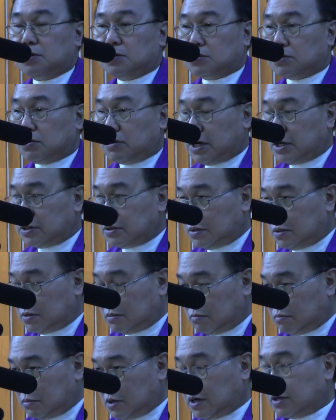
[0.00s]
So as the
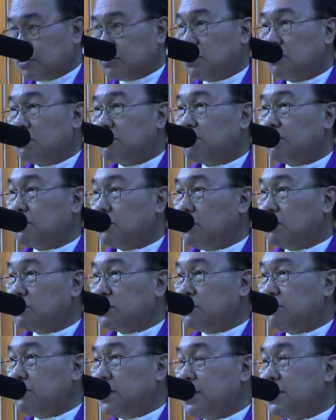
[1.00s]
Krathong
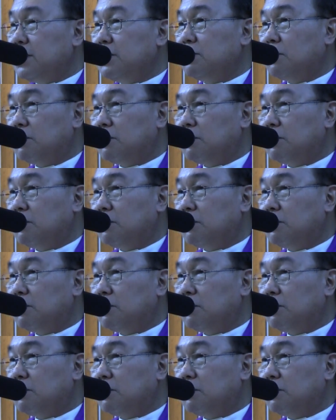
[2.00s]
goes away,